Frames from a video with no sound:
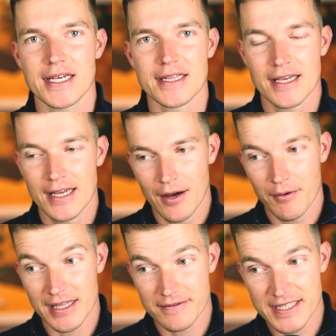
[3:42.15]
And
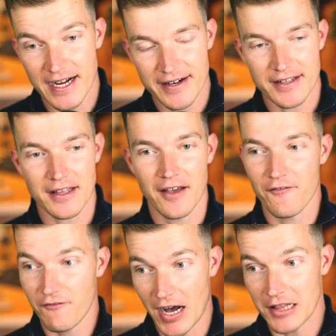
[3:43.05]
when I've started
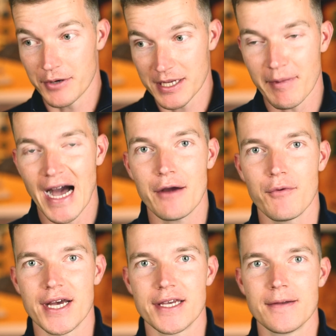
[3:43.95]
following my
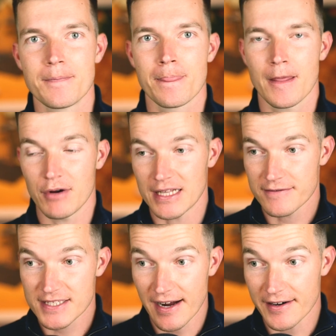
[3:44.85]
way, when I've
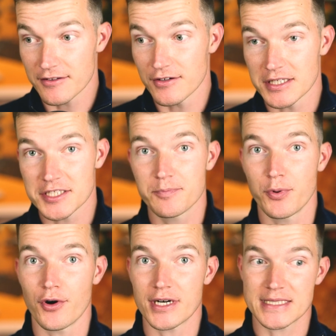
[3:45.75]
started doing
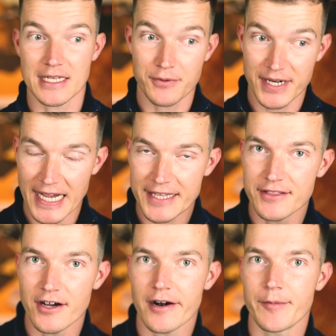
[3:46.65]
sports that were not
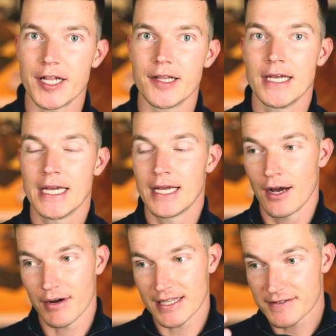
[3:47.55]
normal,
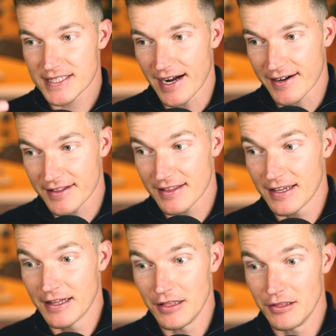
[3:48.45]
when I've started
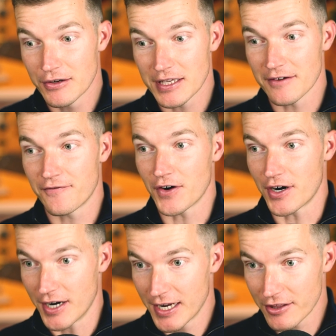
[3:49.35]
looking
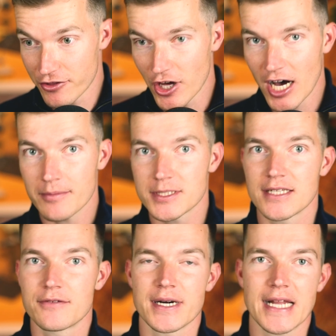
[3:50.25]
for jobs
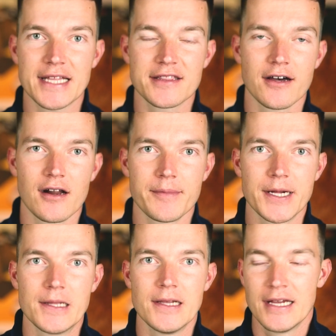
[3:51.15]
that were not
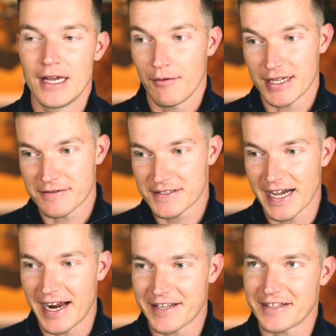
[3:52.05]
normal, when I
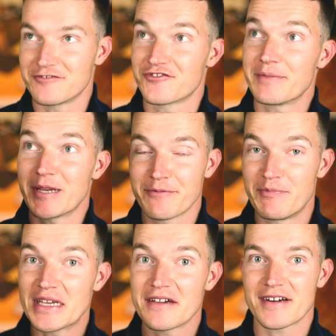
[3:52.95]
started dreaming
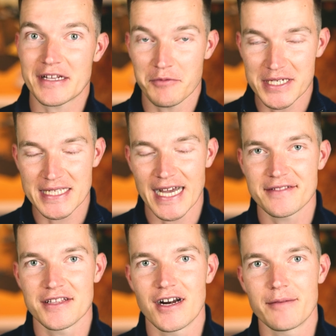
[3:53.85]
bigger that was
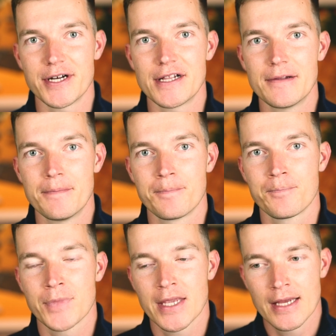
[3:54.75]
not normal,
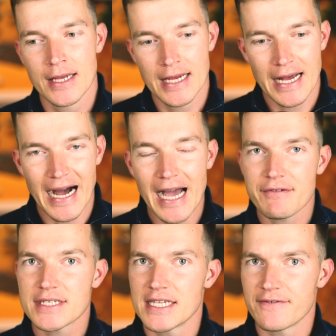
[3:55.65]
I
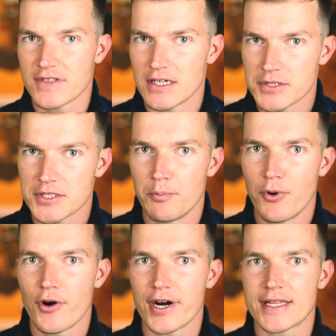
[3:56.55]
received no
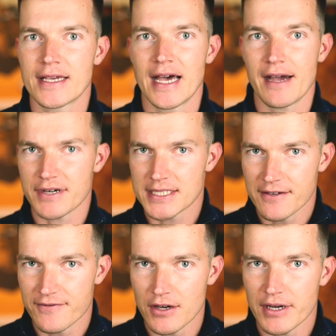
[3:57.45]
support, I
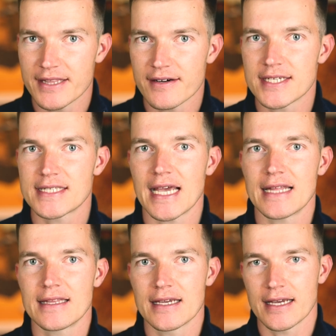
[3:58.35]
received no
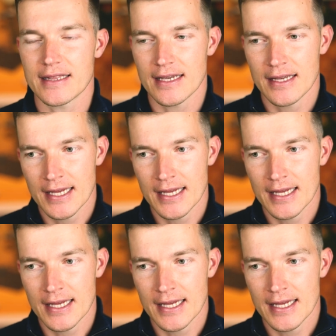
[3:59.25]
understanding, and